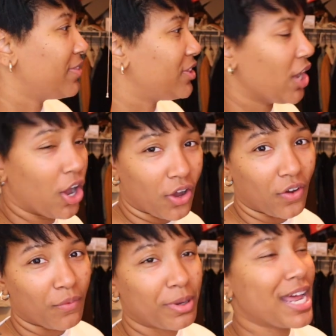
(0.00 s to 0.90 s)

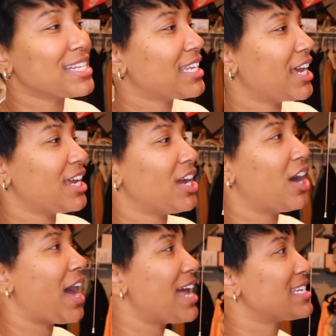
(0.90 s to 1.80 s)
y'all, when I tell y'all
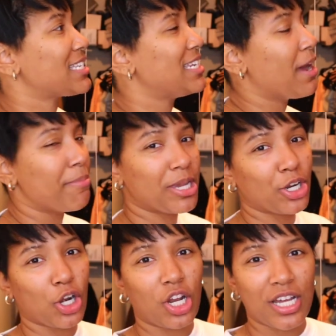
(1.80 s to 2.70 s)
I just need a
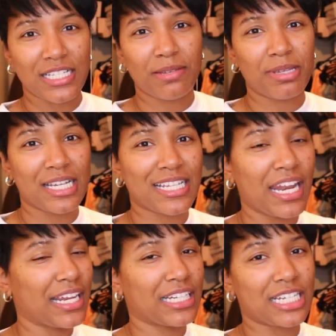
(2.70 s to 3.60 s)
bigger closet because I
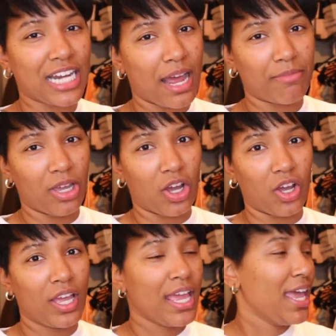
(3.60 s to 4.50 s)
like to shop, y'all.